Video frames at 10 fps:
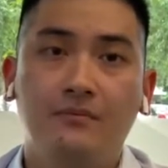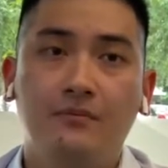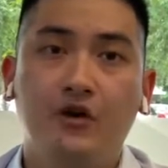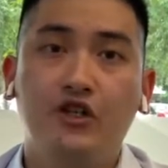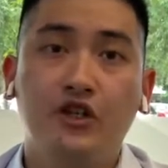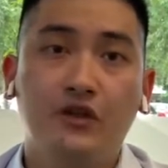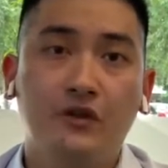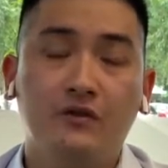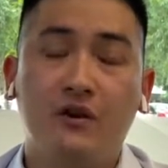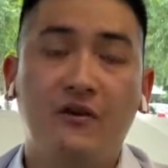
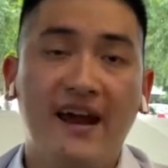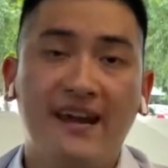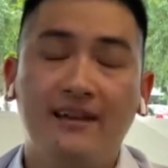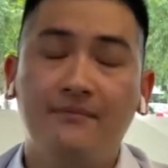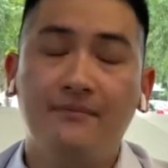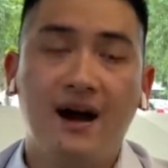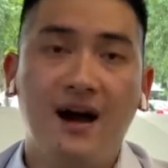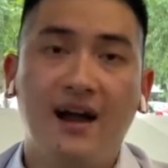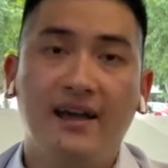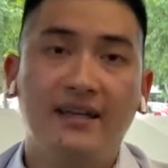produced, created
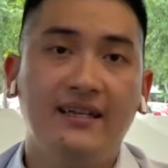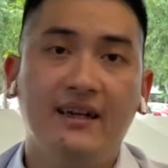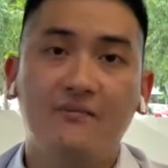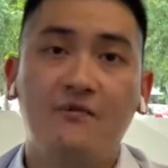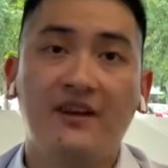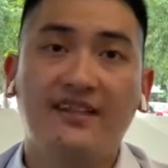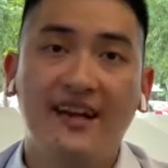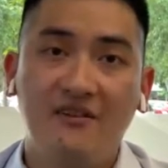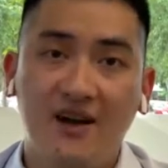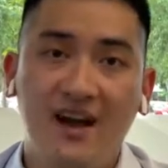by
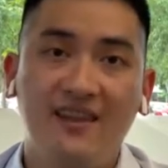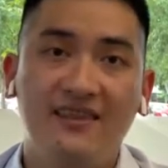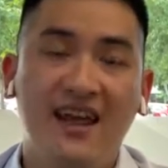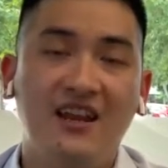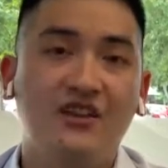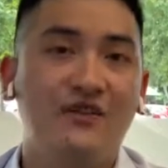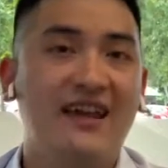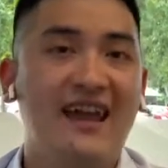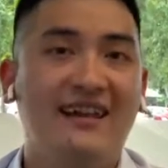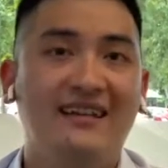Pratera. Then you
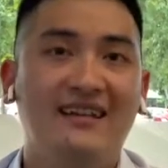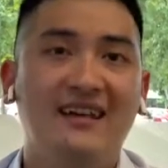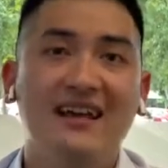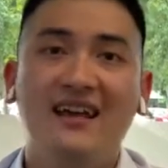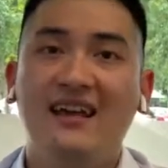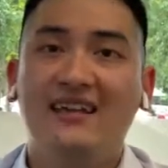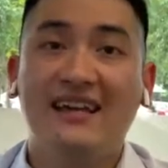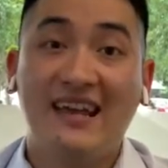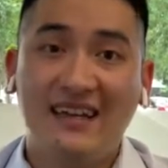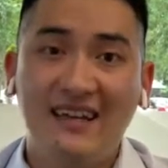can
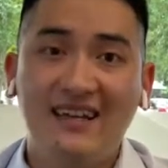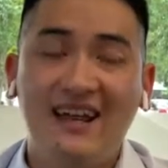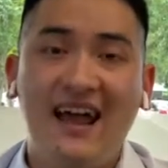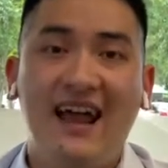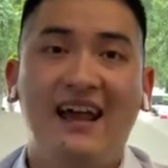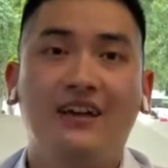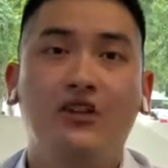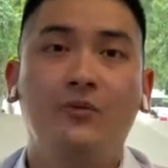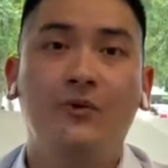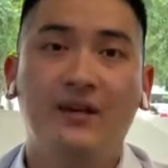take it and
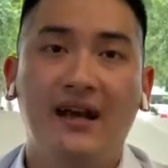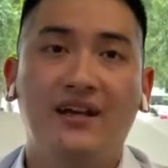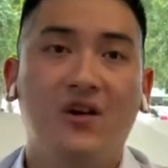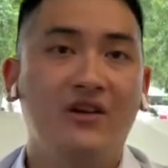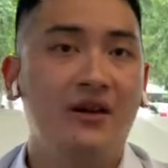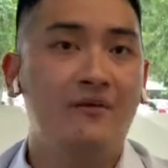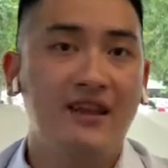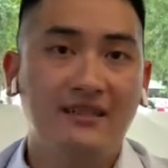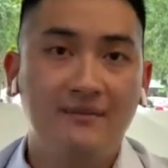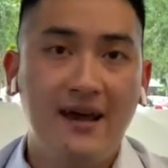you put that on your
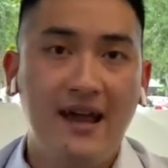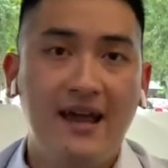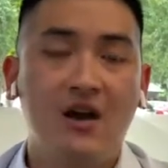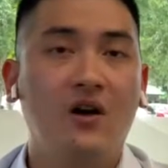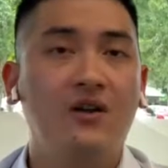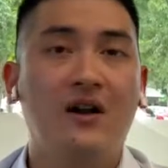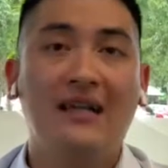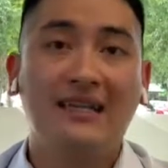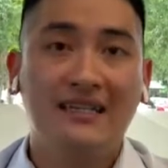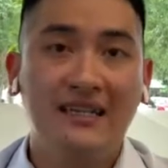resume or your
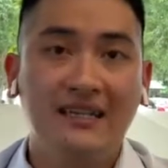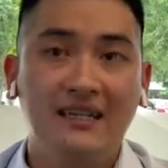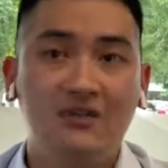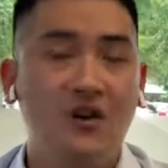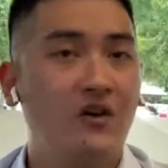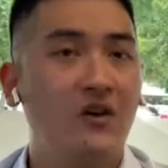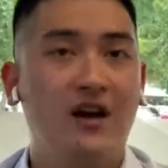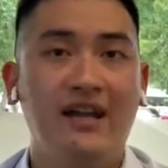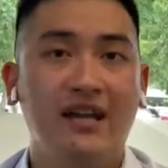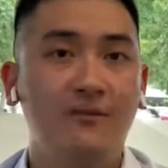LinkedIn or your
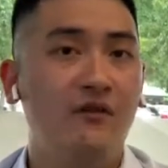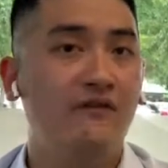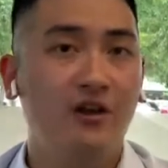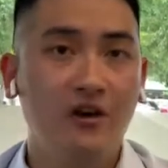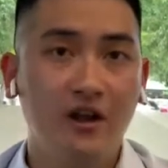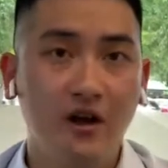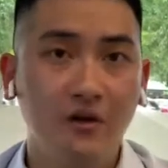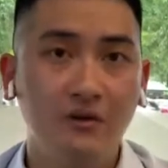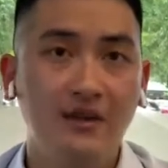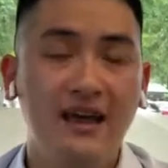
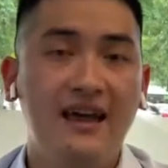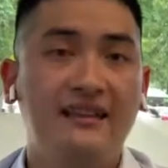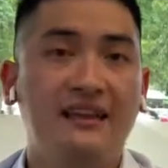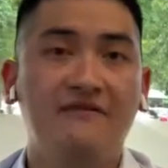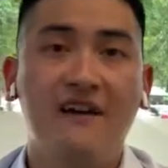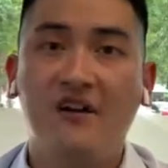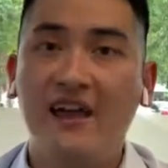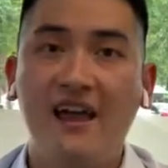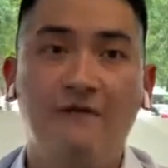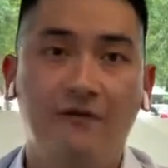e-portfolio. That's very
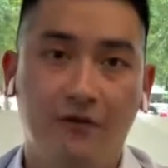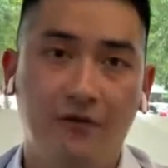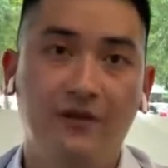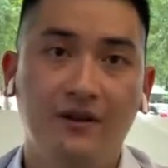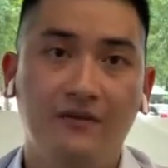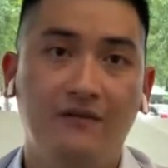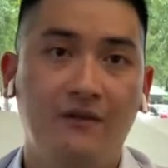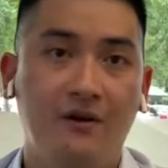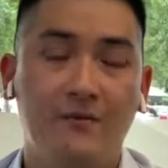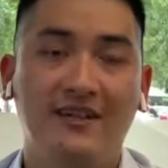helpful
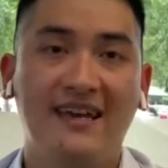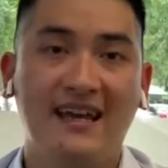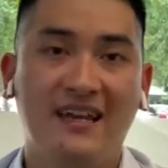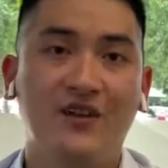for presenting